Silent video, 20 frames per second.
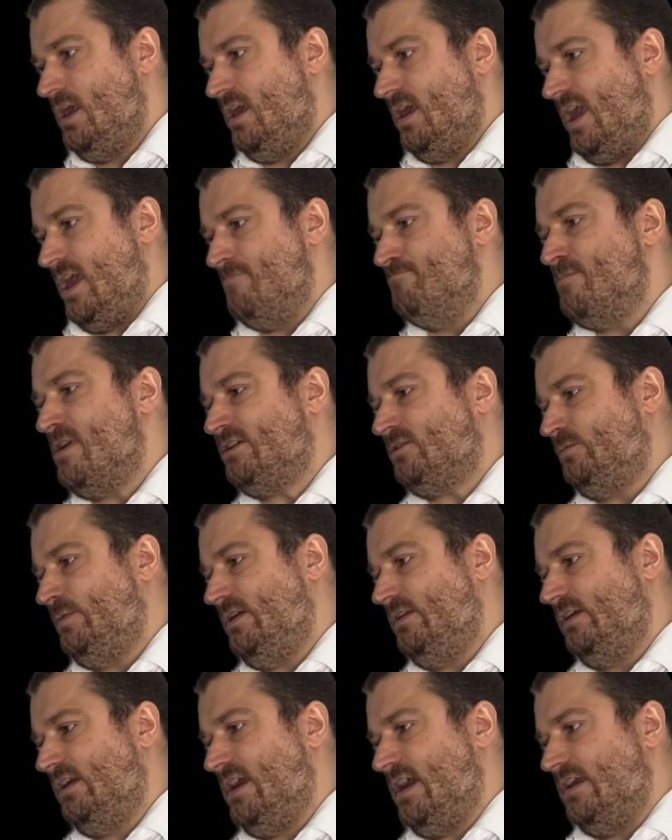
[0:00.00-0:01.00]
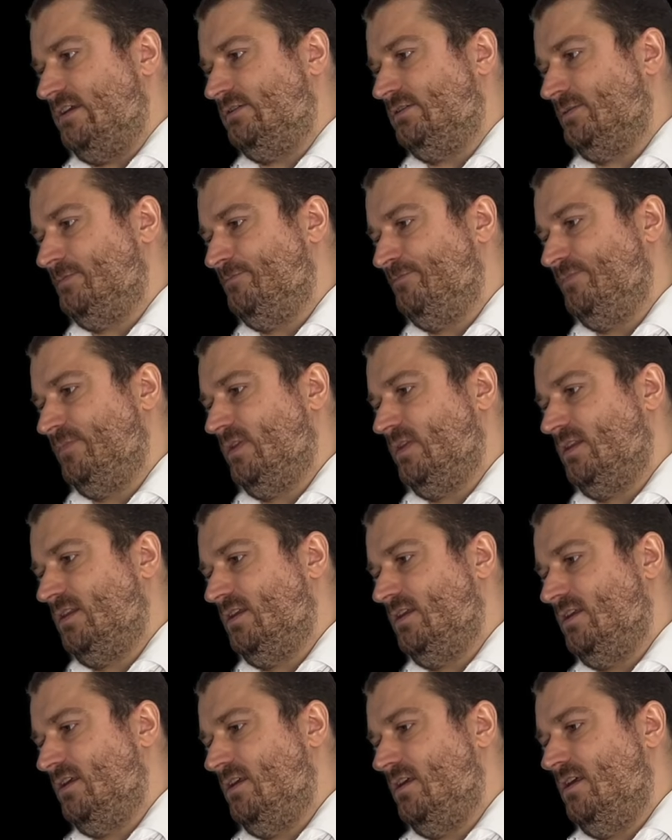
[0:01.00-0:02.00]
it must be the case
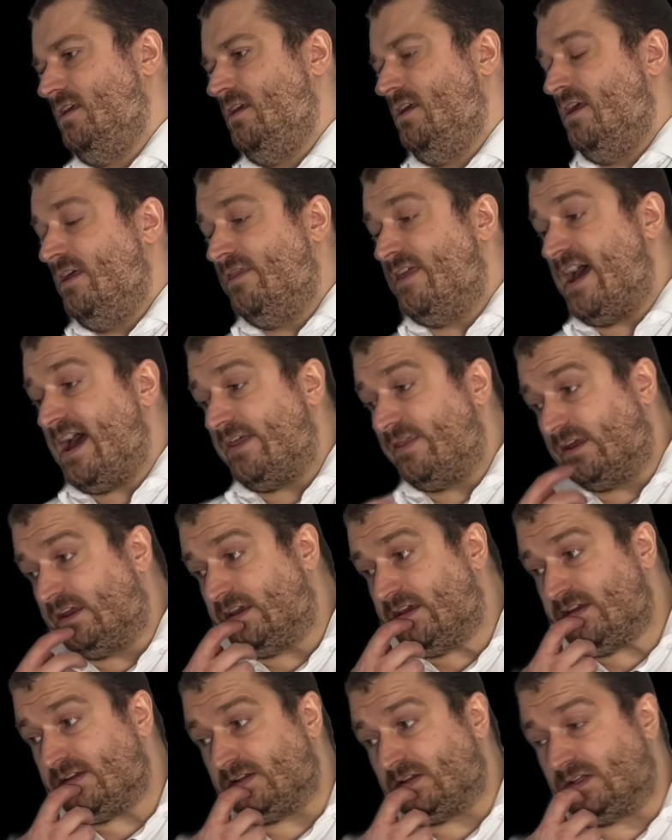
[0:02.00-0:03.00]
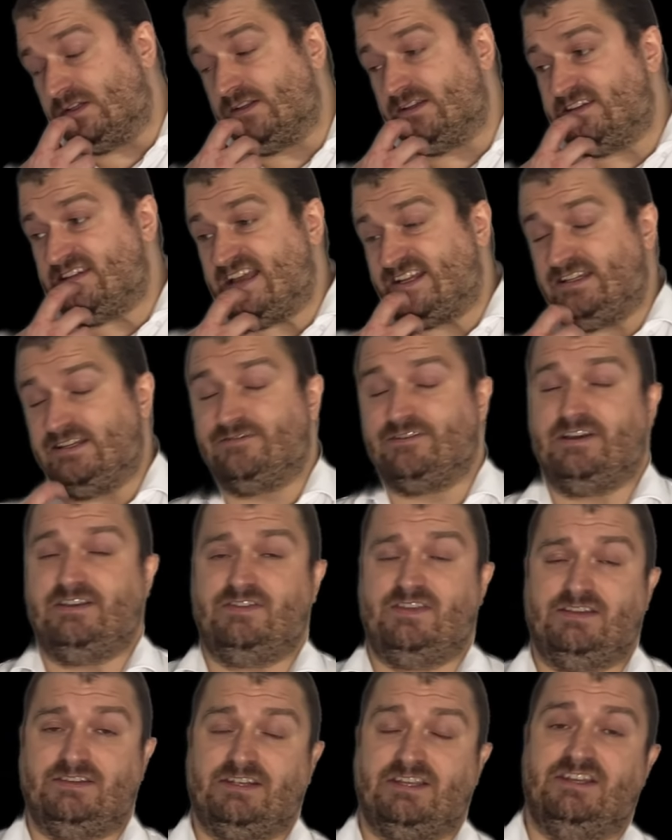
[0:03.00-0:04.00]
that the kernel satisfies
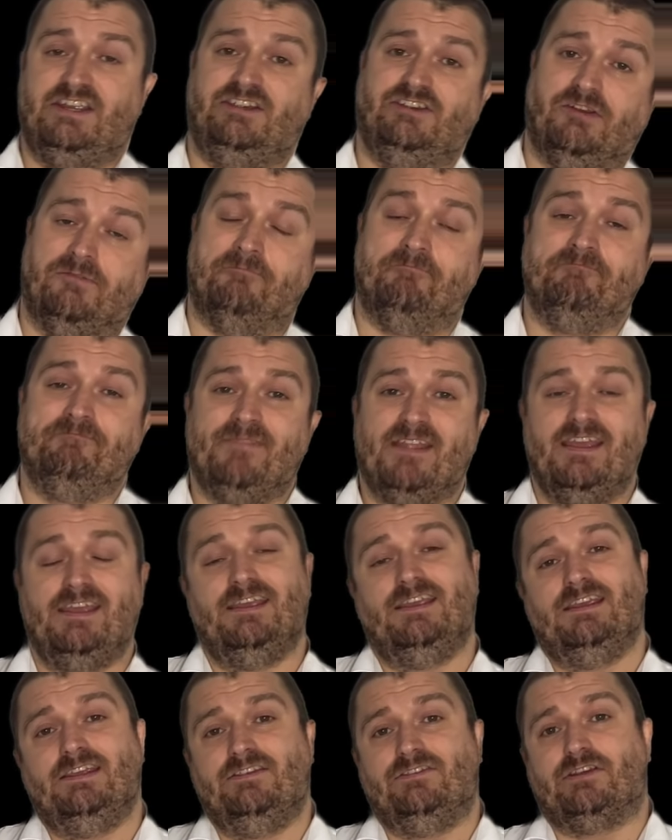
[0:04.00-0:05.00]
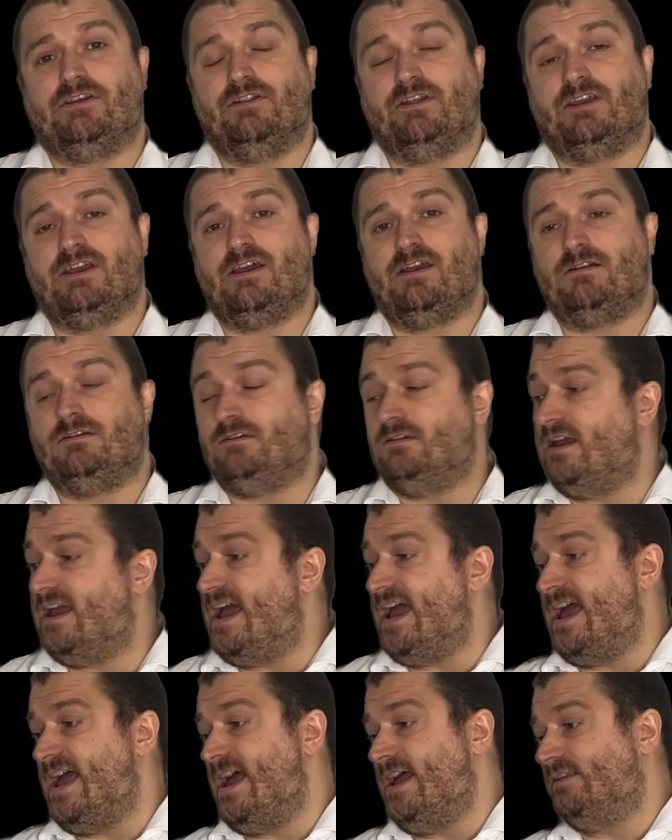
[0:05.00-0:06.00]
this condition. So the kernel
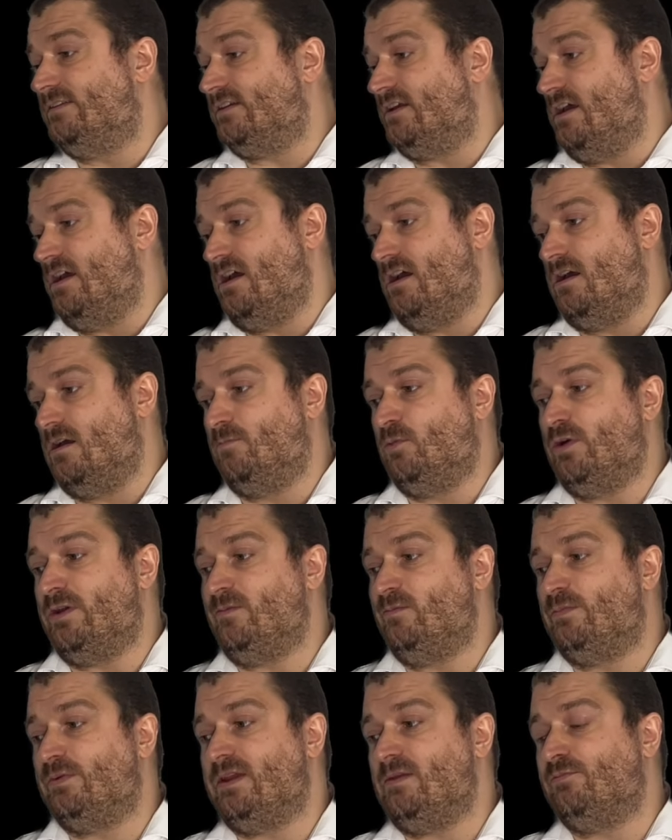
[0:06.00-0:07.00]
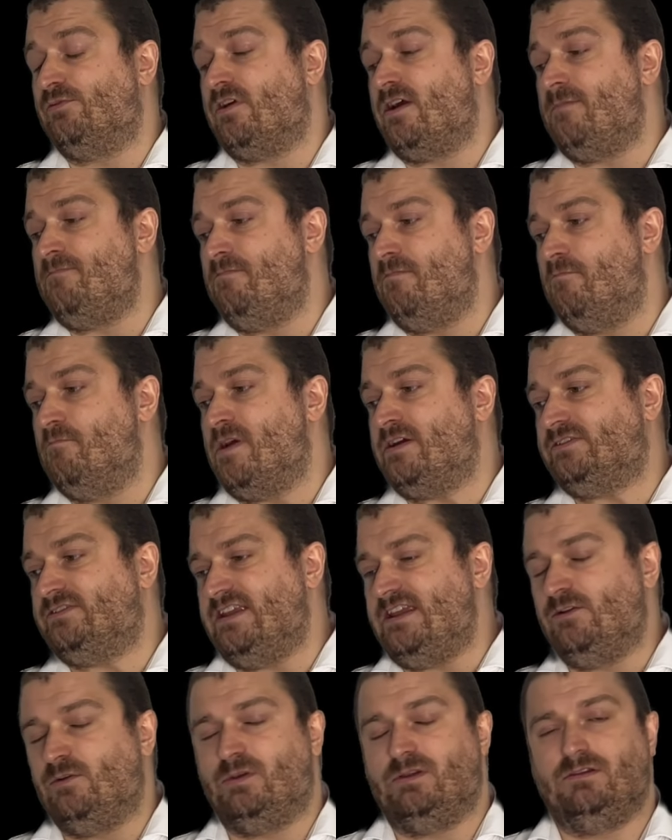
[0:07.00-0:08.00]
at point p prime must
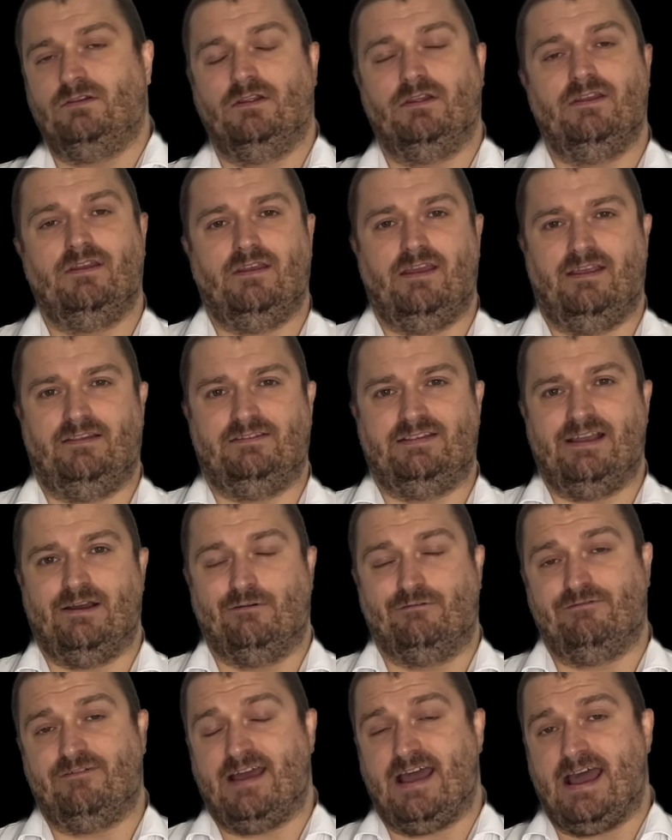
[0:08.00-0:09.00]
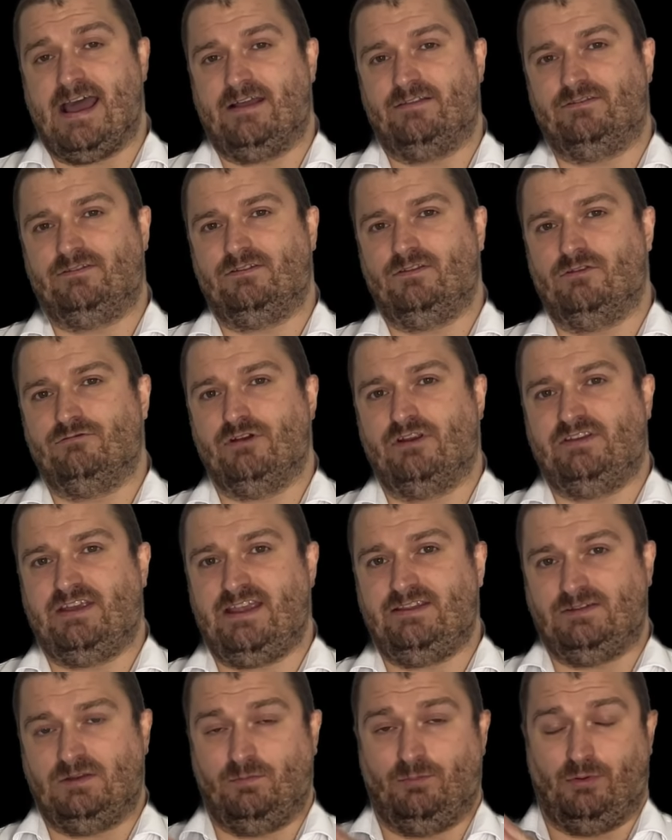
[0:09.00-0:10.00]
equal itself at the
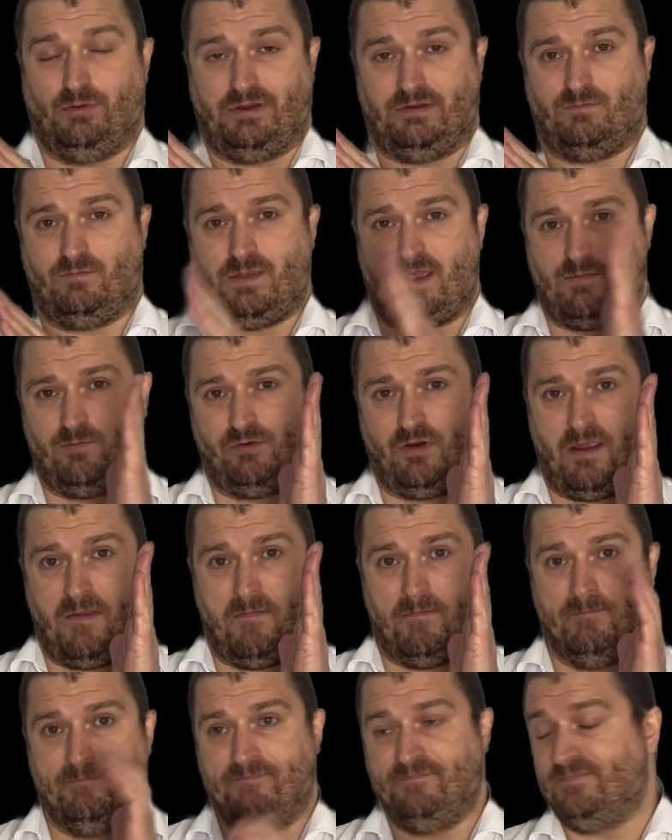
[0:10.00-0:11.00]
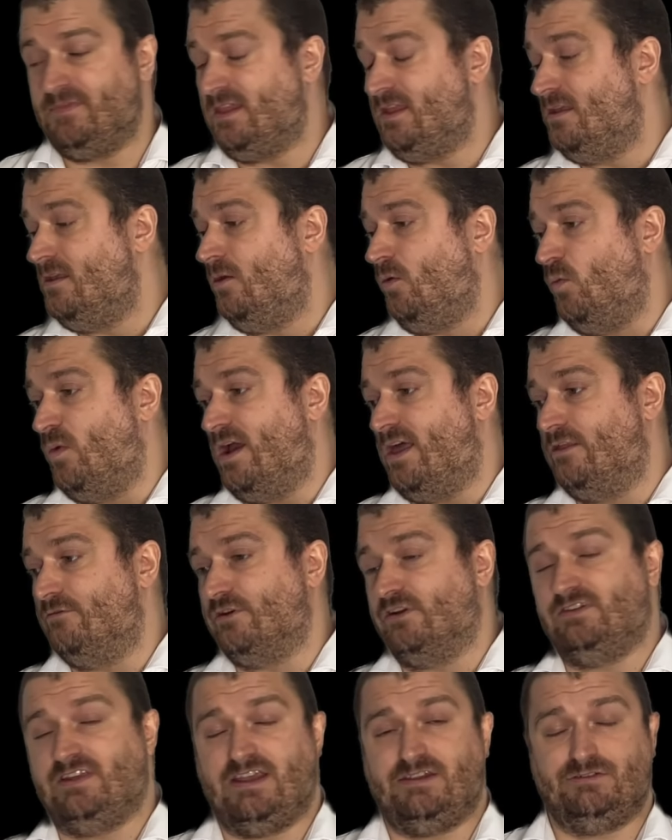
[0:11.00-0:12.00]
rotated point p prime, where the
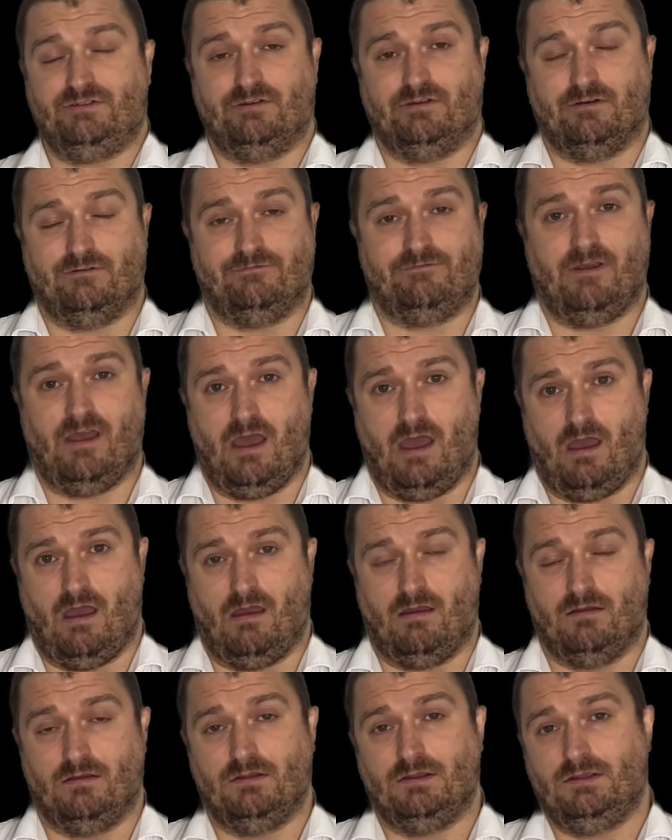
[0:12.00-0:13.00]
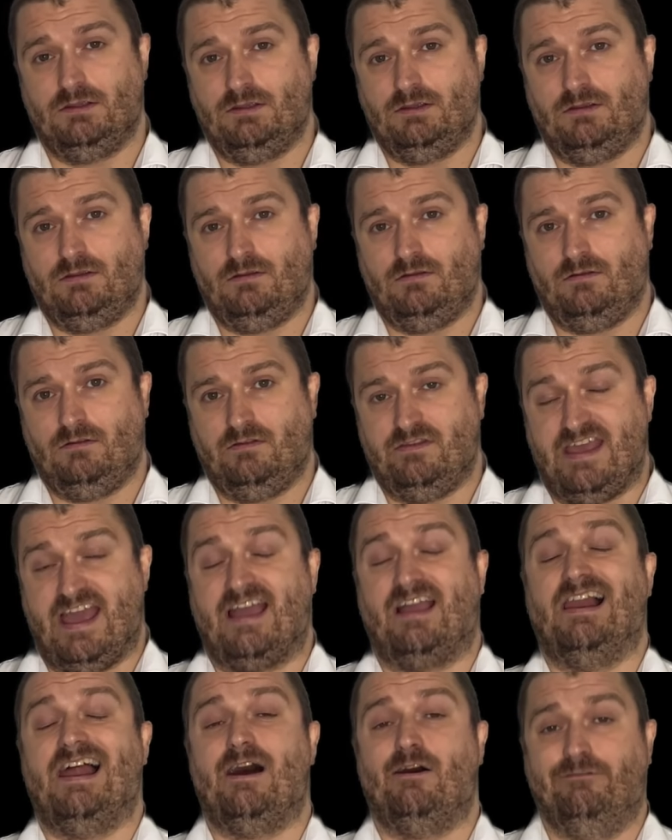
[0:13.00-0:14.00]
rotation of the
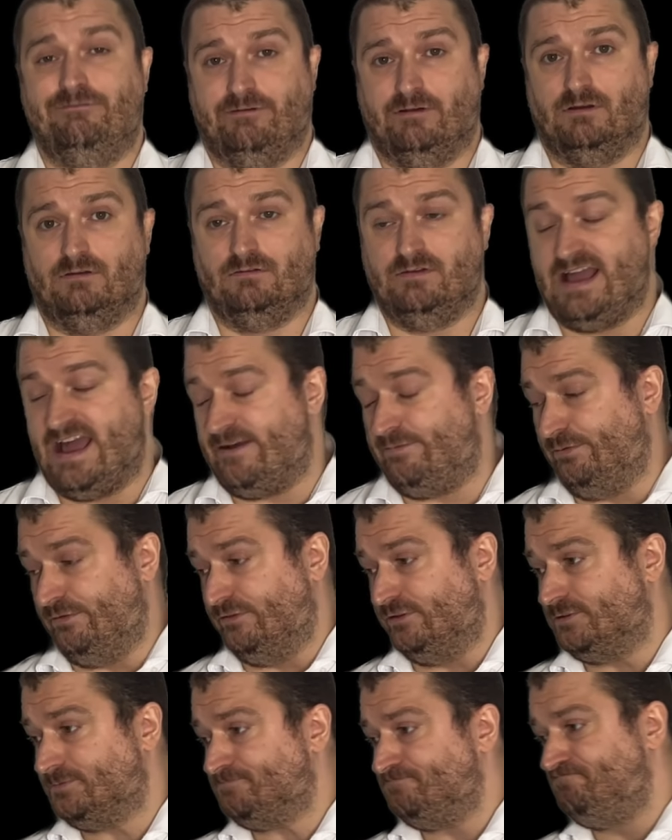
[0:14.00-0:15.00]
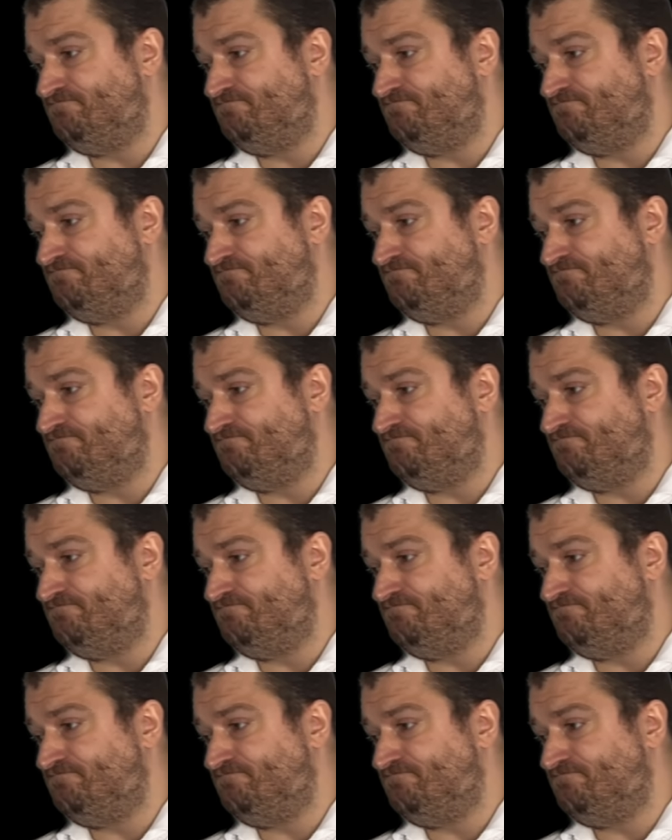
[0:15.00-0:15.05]
angle alpha happens.